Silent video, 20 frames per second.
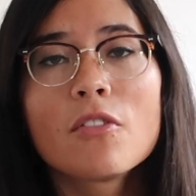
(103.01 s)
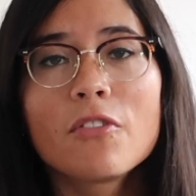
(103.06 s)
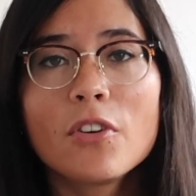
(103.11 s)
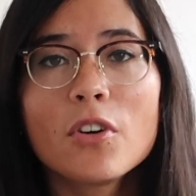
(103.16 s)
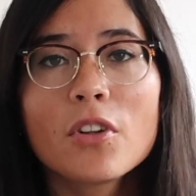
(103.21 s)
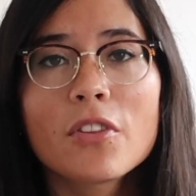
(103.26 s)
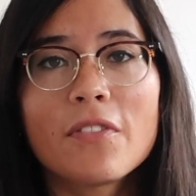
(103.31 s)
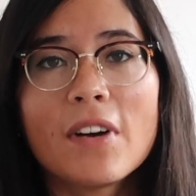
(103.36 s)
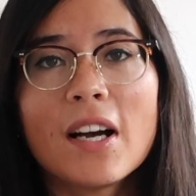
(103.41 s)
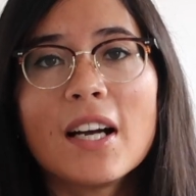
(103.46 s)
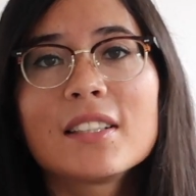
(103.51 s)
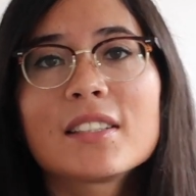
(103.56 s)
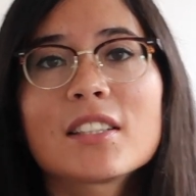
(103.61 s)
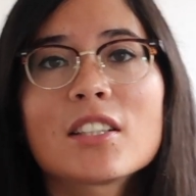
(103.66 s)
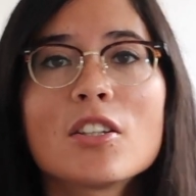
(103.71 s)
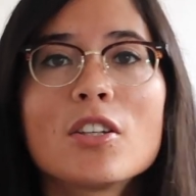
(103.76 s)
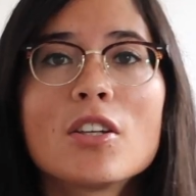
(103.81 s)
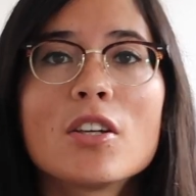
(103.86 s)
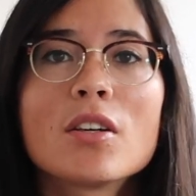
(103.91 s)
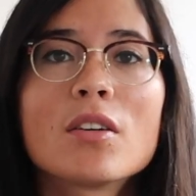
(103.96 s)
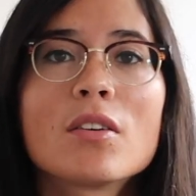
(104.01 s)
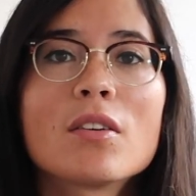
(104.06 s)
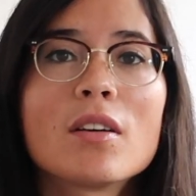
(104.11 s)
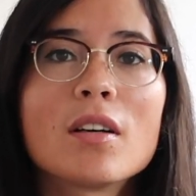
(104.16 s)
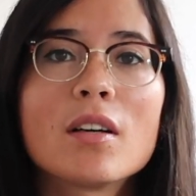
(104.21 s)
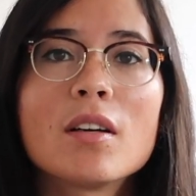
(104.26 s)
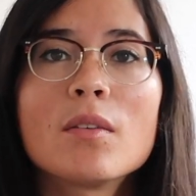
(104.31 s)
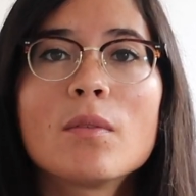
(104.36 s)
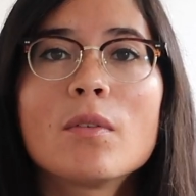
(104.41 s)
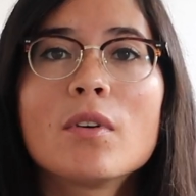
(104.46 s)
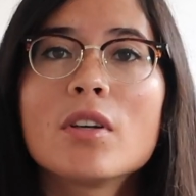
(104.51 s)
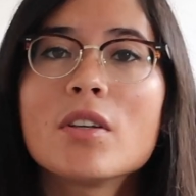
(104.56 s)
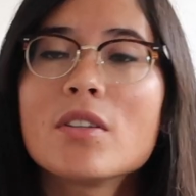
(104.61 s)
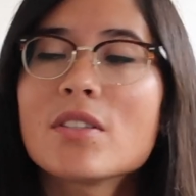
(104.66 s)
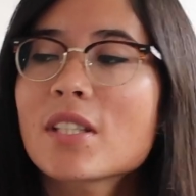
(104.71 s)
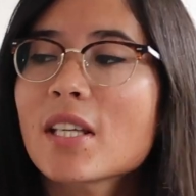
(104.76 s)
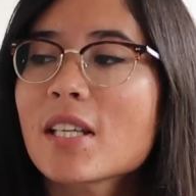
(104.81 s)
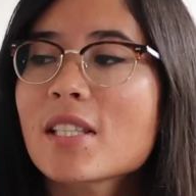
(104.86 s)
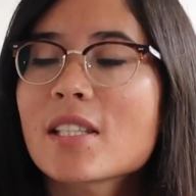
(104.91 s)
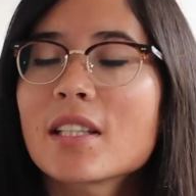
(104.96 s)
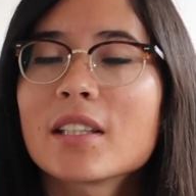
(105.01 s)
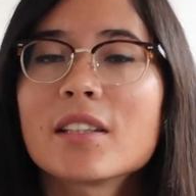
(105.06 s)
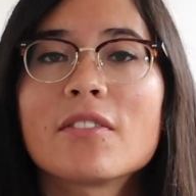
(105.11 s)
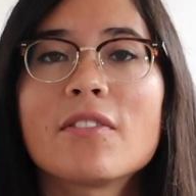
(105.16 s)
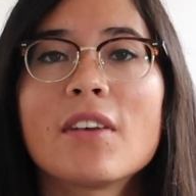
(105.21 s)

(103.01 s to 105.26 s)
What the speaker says: Fourth fact, who's guessing